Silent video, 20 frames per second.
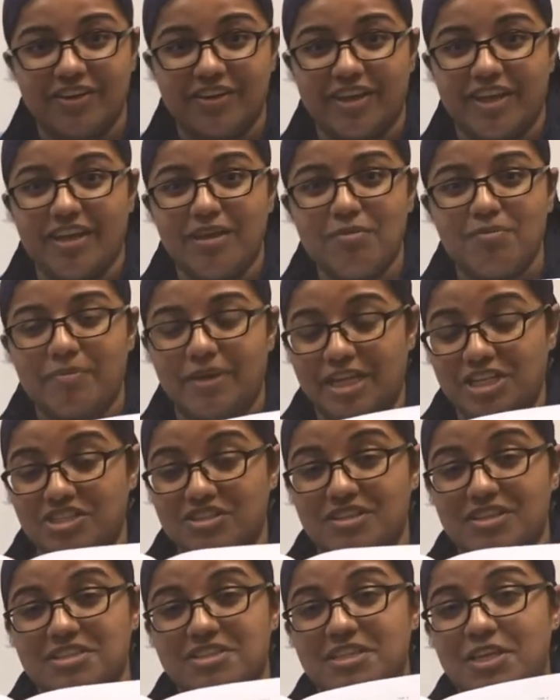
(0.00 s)
Okay, page
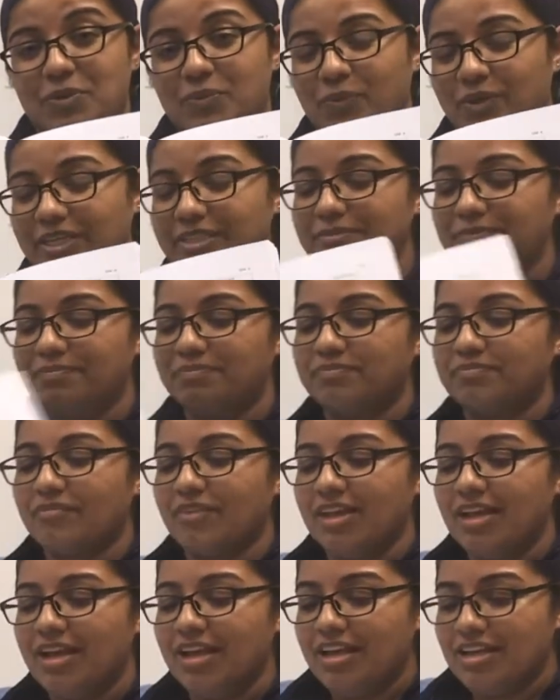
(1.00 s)
61.
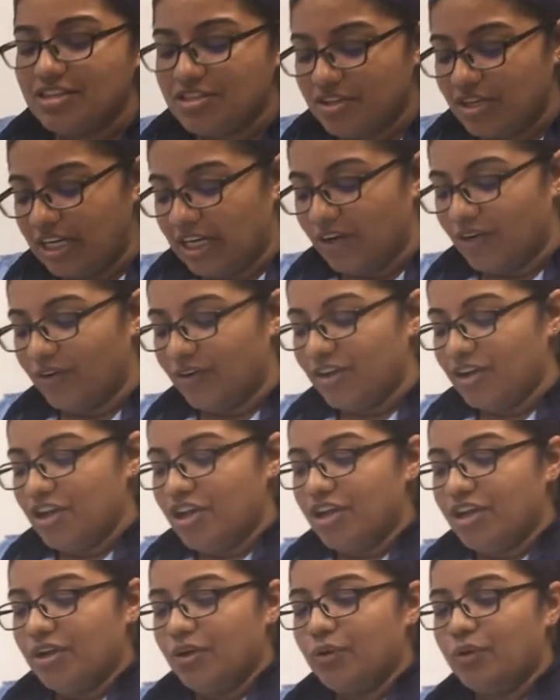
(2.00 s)
So now
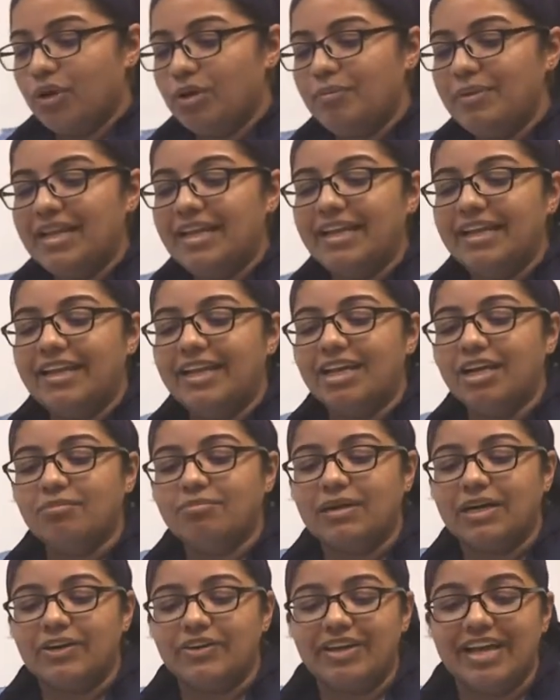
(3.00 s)
we'll be learning
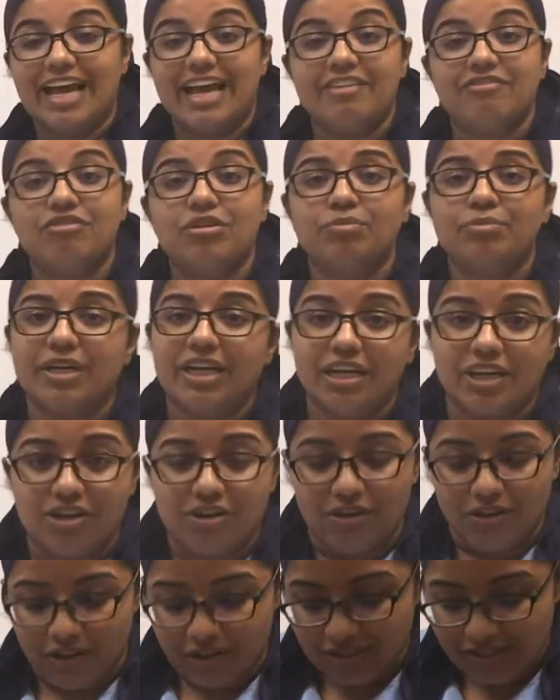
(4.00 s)
about adverbial
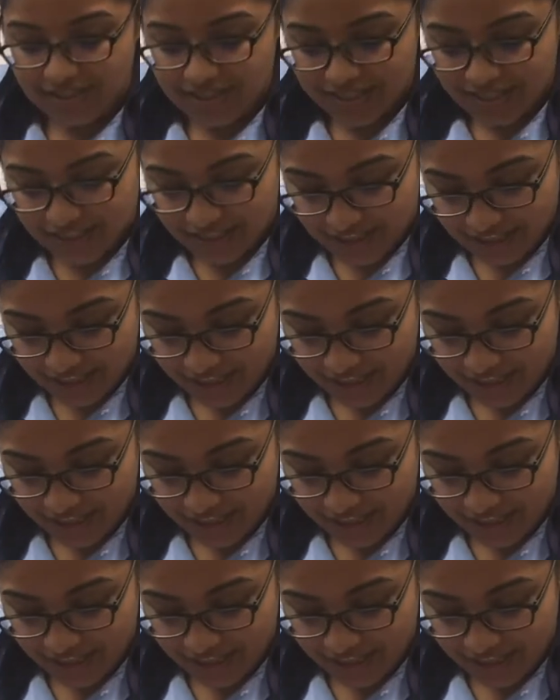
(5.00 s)
clause,